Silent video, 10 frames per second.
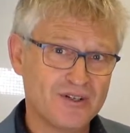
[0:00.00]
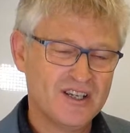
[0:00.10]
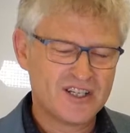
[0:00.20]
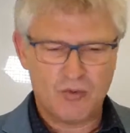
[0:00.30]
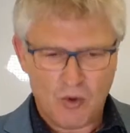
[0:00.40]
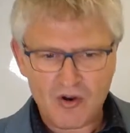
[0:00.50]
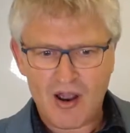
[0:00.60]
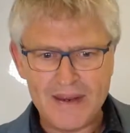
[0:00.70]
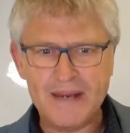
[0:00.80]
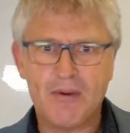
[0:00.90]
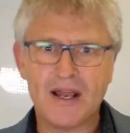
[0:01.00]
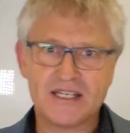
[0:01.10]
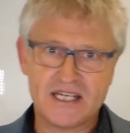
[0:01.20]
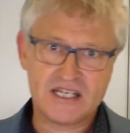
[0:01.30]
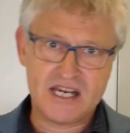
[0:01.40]
So what do I mean by
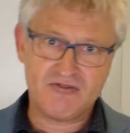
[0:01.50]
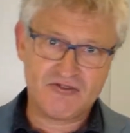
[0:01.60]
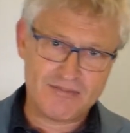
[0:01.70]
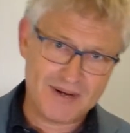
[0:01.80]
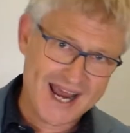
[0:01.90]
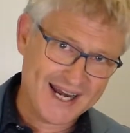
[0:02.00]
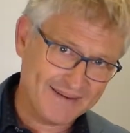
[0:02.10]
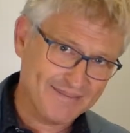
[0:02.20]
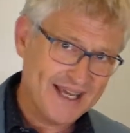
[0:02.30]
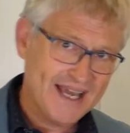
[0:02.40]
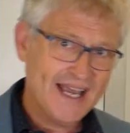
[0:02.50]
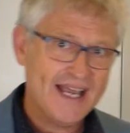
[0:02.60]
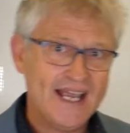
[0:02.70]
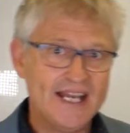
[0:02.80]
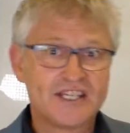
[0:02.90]
territory planning?
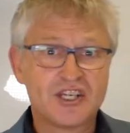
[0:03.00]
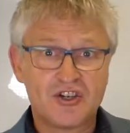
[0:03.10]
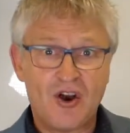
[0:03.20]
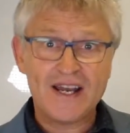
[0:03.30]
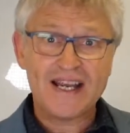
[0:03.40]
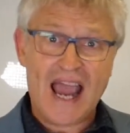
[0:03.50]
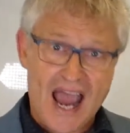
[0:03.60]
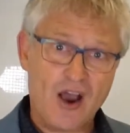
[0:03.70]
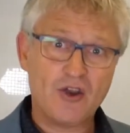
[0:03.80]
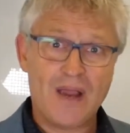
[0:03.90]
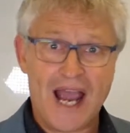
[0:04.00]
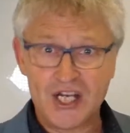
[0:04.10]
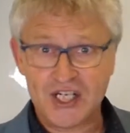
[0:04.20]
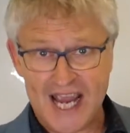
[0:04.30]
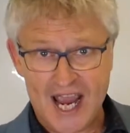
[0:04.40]
It's deciding how you
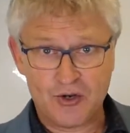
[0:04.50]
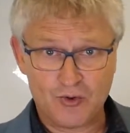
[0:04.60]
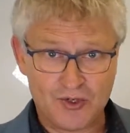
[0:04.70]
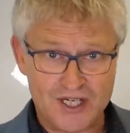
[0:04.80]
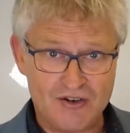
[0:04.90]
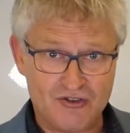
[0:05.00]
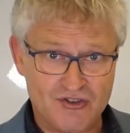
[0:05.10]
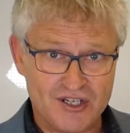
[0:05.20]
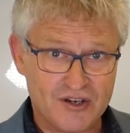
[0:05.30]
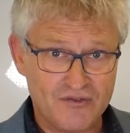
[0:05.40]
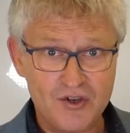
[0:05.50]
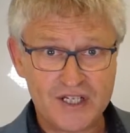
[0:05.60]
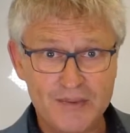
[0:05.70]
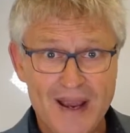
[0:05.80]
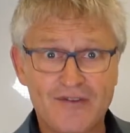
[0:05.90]
actually handle your territory. So
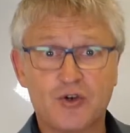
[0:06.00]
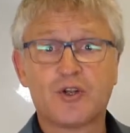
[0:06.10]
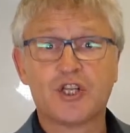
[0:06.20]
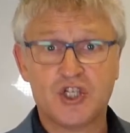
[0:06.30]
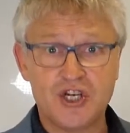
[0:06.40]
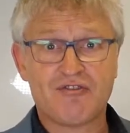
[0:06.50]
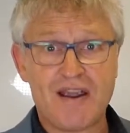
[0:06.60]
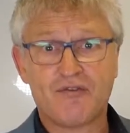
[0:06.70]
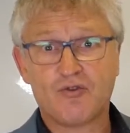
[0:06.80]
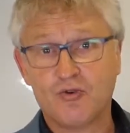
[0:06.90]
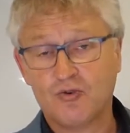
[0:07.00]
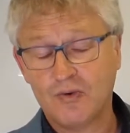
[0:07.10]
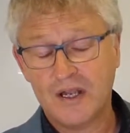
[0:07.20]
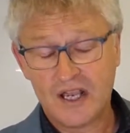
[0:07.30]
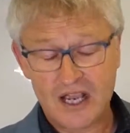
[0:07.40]
firstly, we have to look at the geographical
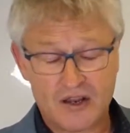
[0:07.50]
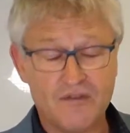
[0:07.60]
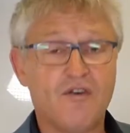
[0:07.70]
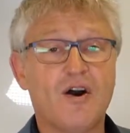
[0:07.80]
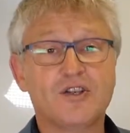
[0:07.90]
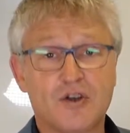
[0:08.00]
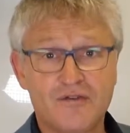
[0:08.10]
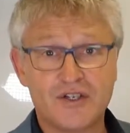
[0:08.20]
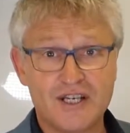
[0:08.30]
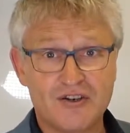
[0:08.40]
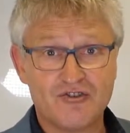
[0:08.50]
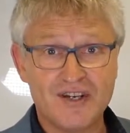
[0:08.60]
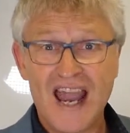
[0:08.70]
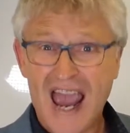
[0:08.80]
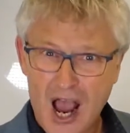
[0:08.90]
confines of your territory.
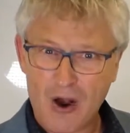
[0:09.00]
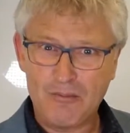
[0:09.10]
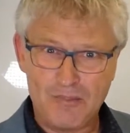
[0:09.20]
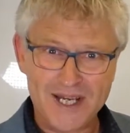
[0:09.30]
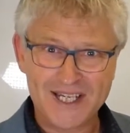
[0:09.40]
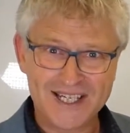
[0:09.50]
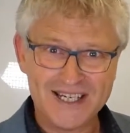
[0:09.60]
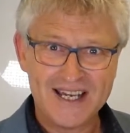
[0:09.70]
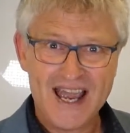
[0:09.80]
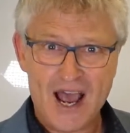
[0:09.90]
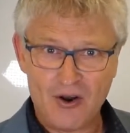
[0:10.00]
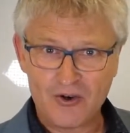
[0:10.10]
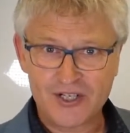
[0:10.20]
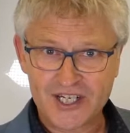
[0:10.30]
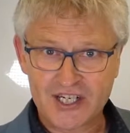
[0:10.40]
How big is it? How long
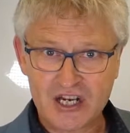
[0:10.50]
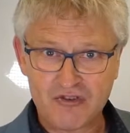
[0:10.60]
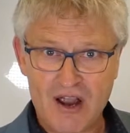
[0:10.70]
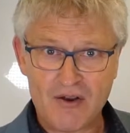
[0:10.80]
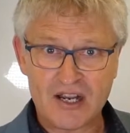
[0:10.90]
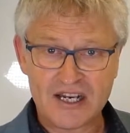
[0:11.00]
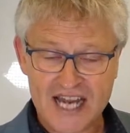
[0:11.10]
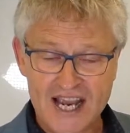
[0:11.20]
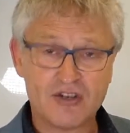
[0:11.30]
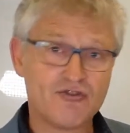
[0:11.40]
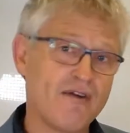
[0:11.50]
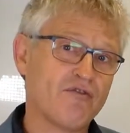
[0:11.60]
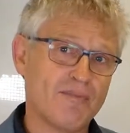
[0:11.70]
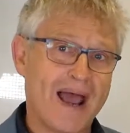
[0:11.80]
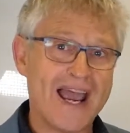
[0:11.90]
does it take to travel
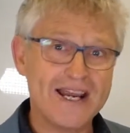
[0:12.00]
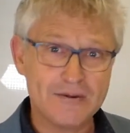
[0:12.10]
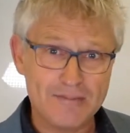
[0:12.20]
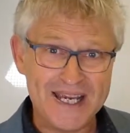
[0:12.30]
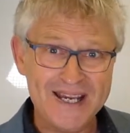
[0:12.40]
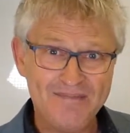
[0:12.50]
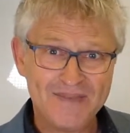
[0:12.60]
from A to B?